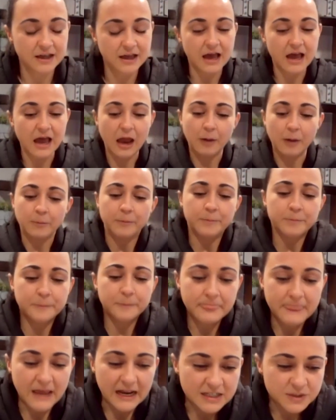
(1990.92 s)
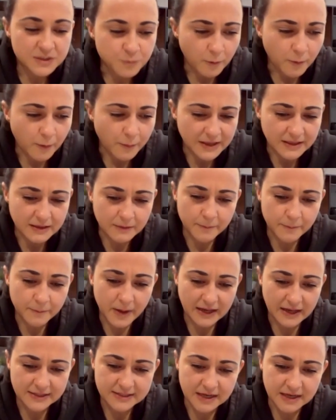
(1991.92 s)
And it's probably the
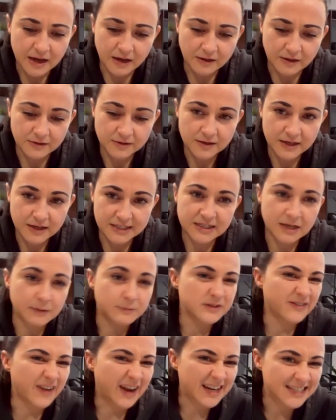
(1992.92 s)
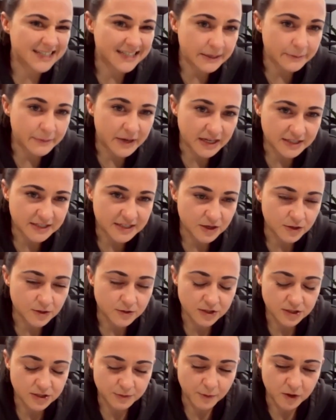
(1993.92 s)
better in terms of academia to
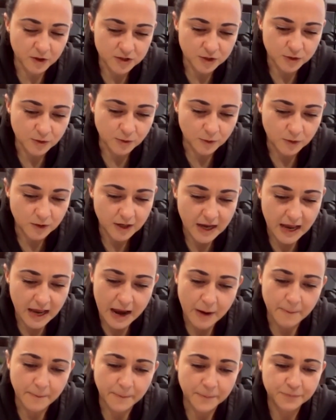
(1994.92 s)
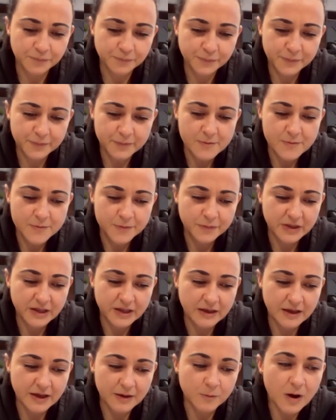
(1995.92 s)
use as a model. And
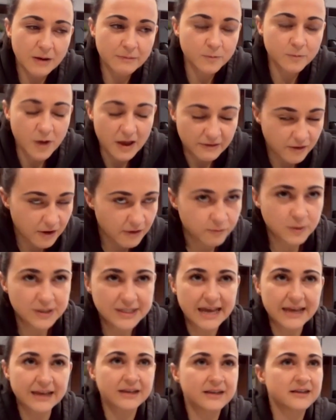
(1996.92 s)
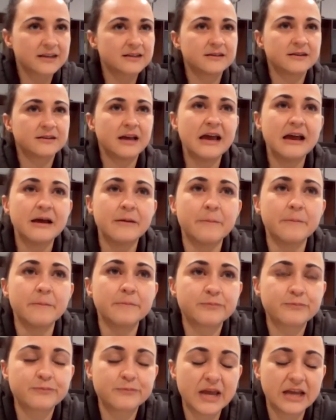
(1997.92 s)
if we take
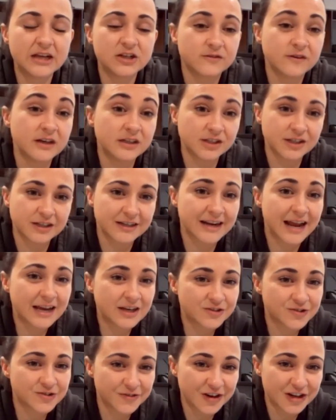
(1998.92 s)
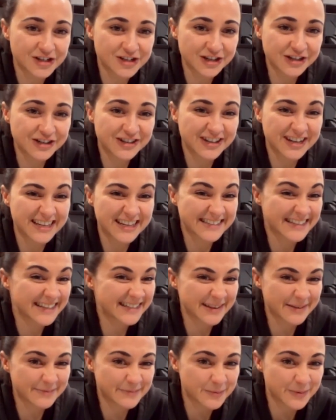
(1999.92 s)
introversion and extroversion as an
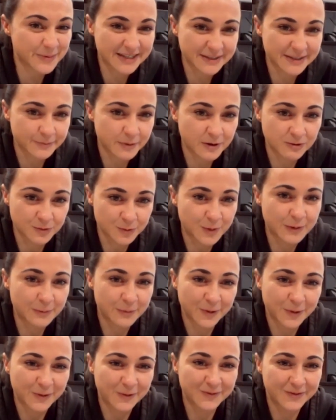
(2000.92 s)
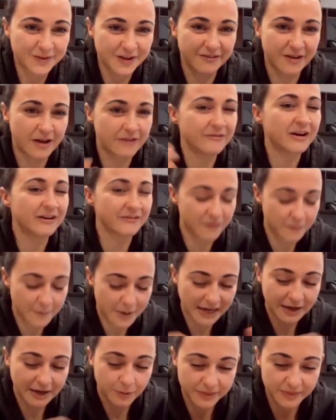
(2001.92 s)
example, because most people are very
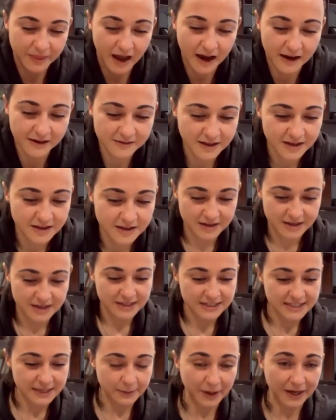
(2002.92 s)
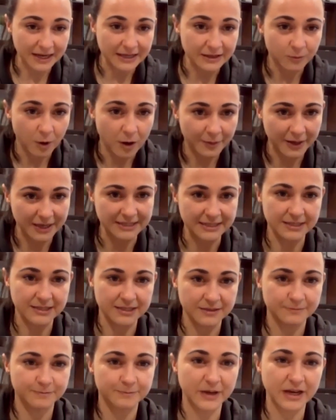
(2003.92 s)
familiar with that, typically the workplaces
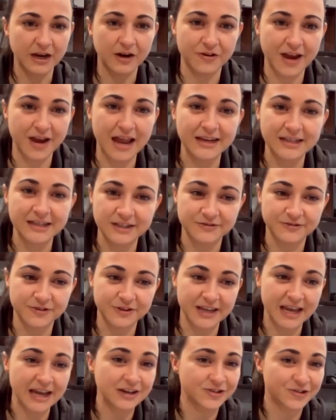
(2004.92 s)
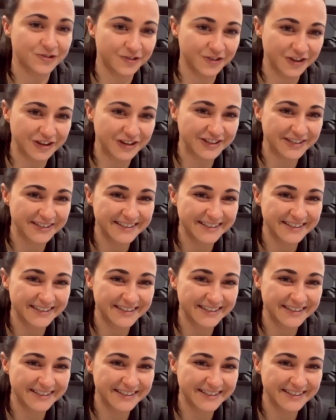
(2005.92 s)
have been created for the extrovert.